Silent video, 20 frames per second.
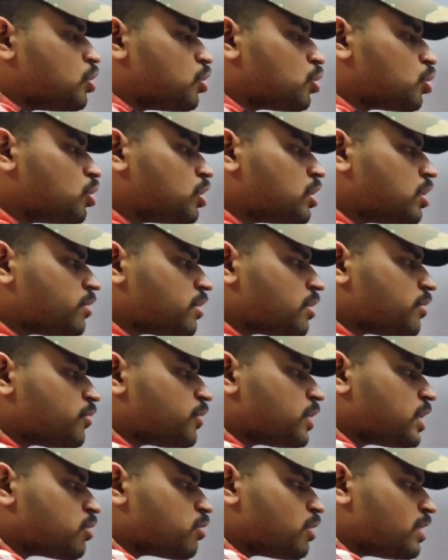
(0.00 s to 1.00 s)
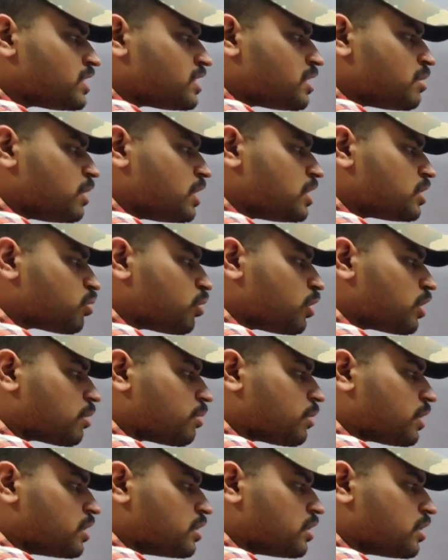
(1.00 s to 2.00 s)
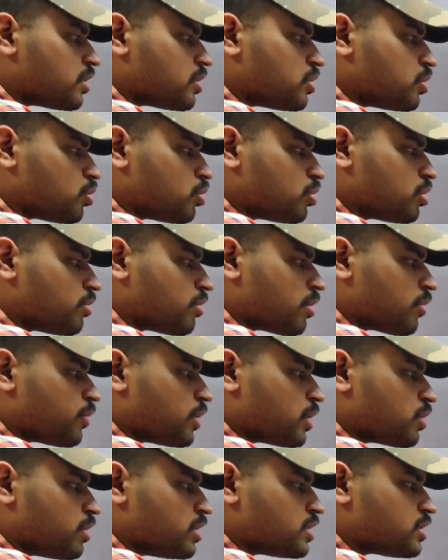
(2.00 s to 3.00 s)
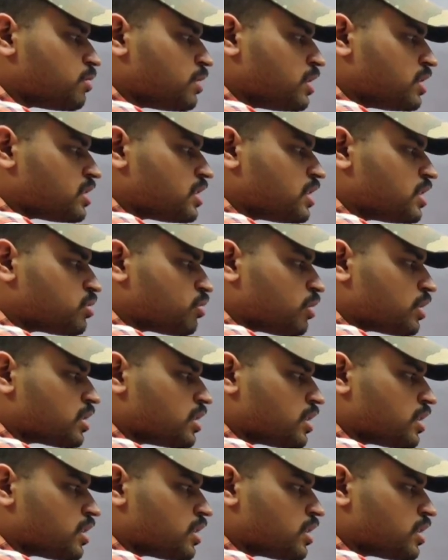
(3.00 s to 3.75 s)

Root over of frequency means what am I here? Root over of frequency means it is what?